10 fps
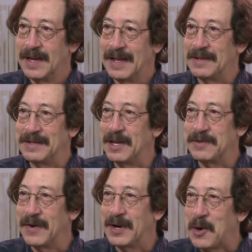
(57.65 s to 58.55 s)
That sounds
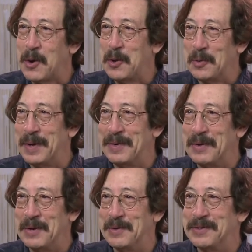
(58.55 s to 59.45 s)
very cold, but
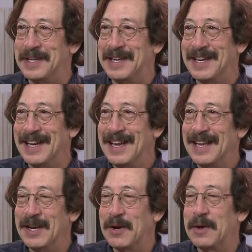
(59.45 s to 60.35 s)
when you see,
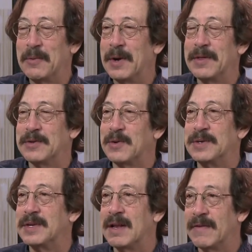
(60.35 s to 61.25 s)
one of the
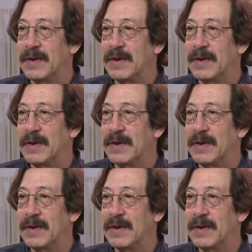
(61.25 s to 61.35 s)
stories I love